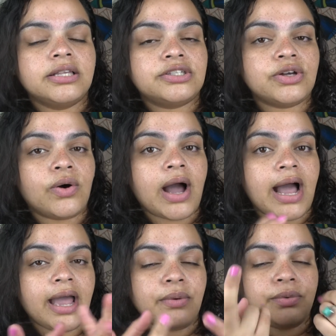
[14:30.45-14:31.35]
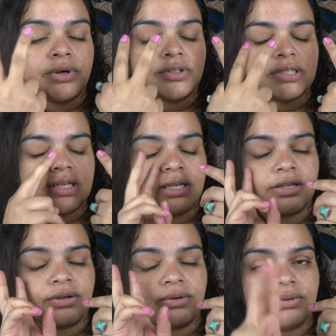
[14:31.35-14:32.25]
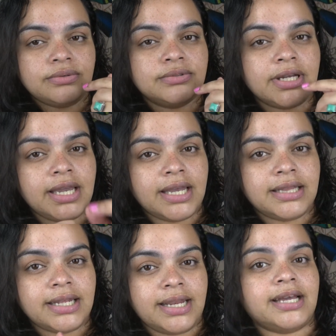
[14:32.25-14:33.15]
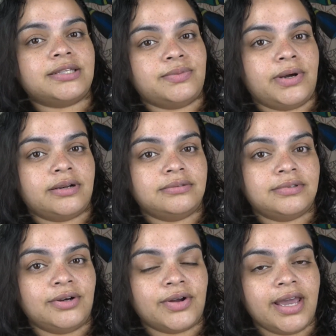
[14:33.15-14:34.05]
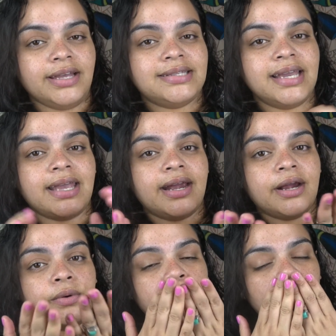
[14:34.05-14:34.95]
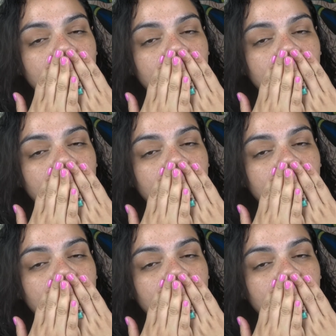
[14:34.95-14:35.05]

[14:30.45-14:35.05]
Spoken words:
So I will see you in the next one. Okay, take care.